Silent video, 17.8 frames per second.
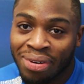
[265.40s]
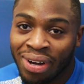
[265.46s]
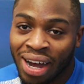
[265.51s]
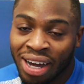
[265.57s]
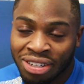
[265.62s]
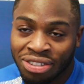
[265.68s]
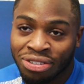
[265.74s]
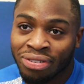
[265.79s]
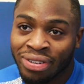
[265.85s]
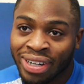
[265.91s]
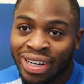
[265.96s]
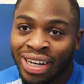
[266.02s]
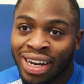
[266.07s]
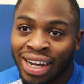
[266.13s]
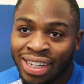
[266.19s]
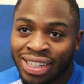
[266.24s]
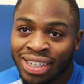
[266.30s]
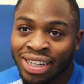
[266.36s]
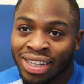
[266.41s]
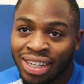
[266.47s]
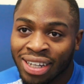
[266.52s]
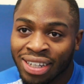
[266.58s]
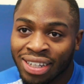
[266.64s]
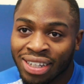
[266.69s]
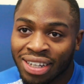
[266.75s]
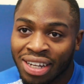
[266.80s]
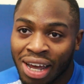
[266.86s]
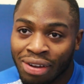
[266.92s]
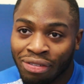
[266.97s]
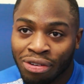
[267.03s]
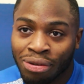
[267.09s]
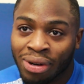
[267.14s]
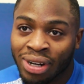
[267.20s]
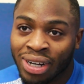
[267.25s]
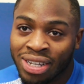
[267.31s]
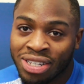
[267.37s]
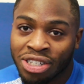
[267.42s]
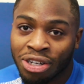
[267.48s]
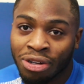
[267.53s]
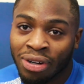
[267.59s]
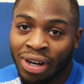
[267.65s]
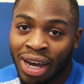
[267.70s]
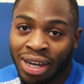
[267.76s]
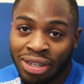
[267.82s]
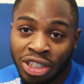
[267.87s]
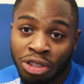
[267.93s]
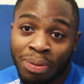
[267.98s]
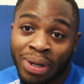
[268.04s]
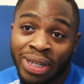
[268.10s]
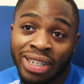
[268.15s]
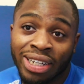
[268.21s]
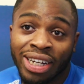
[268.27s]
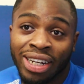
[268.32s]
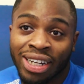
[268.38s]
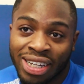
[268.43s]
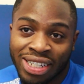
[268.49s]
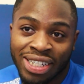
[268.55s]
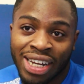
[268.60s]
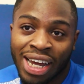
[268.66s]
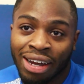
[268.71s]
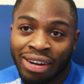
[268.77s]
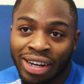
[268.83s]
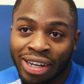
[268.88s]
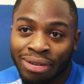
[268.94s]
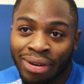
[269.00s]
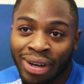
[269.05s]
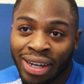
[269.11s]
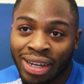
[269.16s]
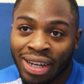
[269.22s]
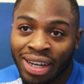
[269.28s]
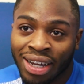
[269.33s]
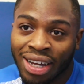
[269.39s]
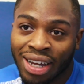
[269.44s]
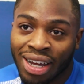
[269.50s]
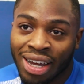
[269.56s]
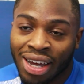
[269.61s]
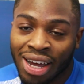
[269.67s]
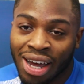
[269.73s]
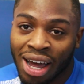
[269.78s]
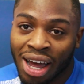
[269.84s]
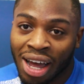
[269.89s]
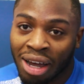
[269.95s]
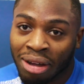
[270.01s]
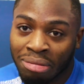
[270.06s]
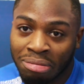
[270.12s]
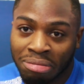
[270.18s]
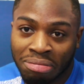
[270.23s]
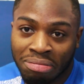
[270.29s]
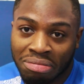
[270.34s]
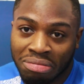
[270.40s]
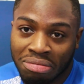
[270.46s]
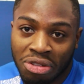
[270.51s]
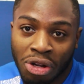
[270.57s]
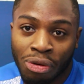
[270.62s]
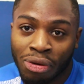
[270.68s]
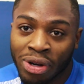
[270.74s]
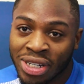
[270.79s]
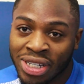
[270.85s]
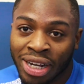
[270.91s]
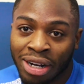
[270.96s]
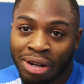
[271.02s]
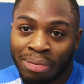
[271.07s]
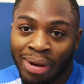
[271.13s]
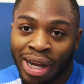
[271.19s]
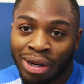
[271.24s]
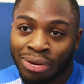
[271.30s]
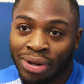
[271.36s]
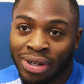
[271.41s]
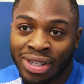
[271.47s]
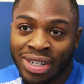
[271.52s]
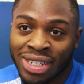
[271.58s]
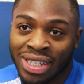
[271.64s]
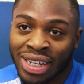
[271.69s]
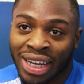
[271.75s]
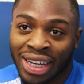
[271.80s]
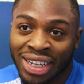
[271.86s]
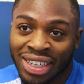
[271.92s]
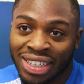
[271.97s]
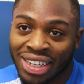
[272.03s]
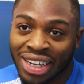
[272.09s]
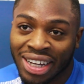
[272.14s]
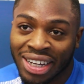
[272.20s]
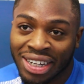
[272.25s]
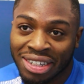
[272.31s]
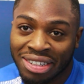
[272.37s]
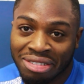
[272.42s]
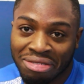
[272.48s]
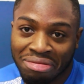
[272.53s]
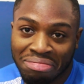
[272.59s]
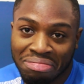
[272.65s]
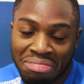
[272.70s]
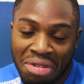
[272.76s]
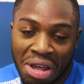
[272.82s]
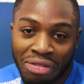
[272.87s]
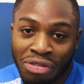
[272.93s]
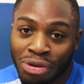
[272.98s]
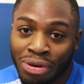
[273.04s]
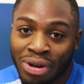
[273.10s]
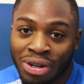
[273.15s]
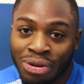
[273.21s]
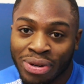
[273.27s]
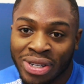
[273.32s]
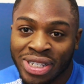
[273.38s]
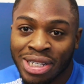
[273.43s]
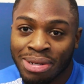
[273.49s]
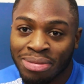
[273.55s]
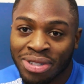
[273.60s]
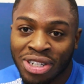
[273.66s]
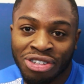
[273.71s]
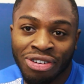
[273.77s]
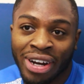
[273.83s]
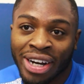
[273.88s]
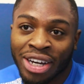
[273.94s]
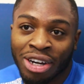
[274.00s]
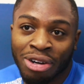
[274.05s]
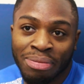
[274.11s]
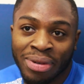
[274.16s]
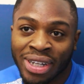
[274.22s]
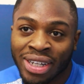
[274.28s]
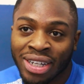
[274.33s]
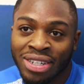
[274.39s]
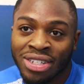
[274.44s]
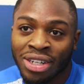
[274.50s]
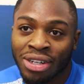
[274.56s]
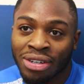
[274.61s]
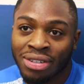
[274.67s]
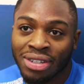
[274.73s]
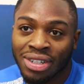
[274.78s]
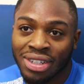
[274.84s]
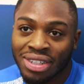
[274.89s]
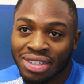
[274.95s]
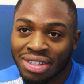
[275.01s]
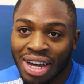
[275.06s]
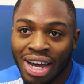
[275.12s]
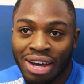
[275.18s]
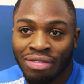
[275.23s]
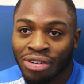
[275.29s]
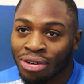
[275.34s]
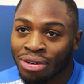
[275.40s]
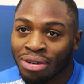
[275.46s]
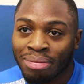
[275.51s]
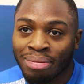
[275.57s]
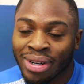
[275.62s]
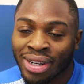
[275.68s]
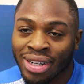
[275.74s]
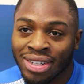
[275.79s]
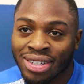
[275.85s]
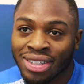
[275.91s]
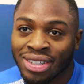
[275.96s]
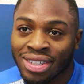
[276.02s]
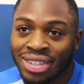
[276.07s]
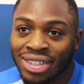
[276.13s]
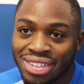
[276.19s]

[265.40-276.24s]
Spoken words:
But I do really like it here. Everyone is so nice, especially in this town anyway. No one's had a bad word to say, and everyone always seems to try and help me here, so yeah. I have no complaints.